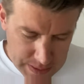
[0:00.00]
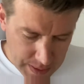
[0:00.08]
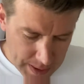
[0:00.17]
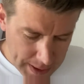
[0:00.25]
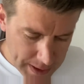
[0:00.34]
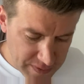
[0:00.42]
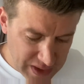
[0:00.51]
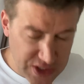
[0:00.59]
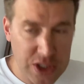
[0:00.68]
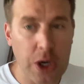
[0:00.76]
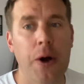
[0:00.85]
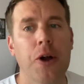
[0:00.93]
I've
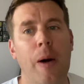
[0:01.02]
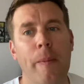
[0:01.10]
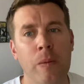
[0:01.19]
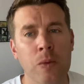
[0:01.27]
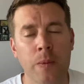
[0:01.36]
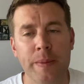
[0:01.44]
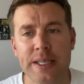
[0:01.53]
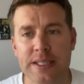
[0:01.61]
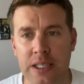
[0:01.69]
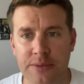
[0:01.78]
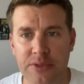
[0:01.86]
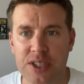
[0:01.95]
actually got a couple more beers
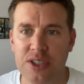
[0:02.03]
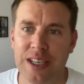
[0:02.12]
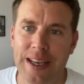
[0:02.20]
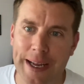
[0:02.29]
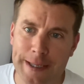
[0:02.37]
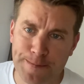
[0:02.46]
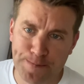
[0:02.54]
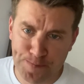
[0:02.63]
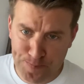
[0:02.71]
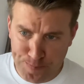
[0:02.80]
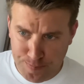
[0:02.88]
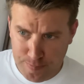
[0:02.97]
in the fridge today
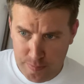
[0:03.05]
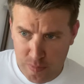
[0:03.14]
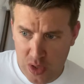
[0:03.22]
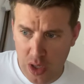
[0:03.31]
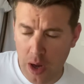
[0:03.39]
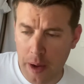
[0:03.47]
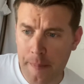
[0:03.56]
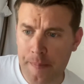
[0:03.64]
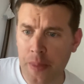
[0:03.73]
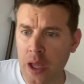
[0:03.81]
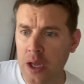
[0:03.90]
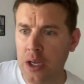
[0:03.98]

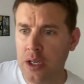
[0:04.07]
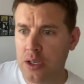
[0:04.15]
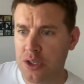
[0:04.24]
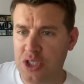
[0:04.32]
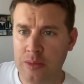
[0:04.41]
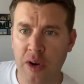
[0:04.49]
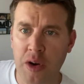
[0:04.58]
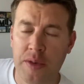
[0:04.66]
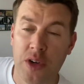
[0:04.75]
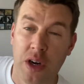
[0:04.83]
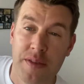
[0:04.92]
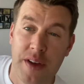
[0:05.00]
because tomorrow we've
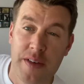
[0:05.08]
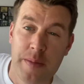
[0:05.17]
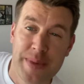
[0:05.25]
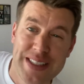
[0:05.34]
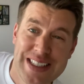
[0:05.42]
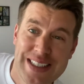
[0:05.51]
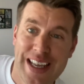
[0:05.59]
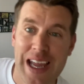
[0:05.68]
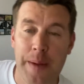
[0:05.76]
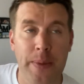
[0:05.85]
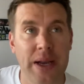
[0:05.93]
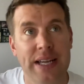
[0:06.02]
got a very busy day
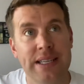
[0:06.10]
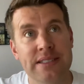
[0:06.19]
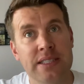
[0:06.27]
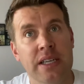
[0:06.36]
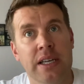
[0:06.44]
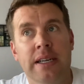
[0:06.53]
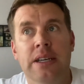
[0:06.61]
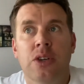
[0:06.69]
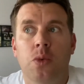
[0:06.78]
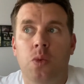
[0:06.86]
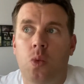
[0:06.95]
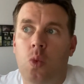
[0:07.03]
planned.
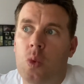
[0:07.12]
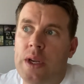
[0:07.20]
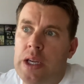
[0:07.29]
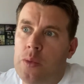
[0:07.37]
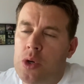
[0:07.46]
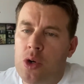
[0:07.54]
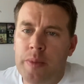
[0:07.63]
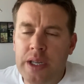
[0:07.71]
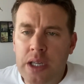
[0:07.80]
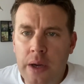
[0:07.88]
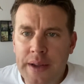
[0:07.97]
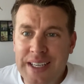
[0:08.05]
We will be
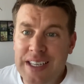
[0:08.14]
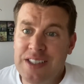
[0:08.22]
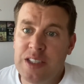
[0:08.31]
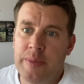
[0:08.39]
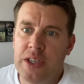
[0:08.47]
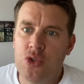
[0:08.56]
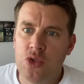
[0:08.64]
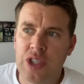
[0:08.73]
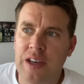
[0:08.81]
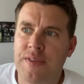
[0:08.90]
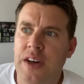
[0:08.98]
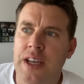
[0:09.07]
going, King is a big
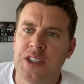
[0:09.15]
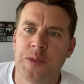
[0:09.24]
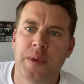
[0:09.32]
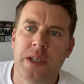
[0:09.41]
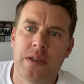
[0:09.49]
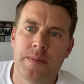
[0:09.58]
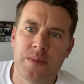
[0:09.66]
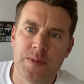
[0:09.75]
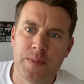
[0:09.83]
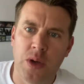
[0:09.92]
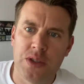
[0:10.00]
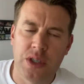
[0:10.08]
Zuzel fan,
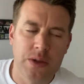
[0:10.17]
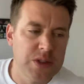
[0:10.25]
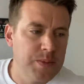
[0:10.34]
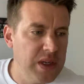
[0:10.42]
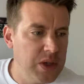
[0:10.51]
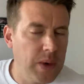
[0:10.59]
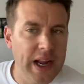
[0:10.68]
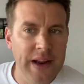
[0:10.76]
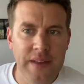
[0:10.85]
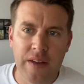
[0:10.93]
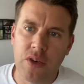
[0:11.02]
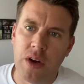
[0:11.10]
motorcycle speedway,
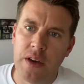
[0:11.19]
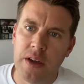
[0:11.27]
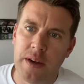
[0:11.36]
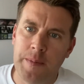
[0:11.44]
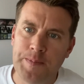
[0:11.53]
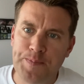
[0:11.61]
and they've got the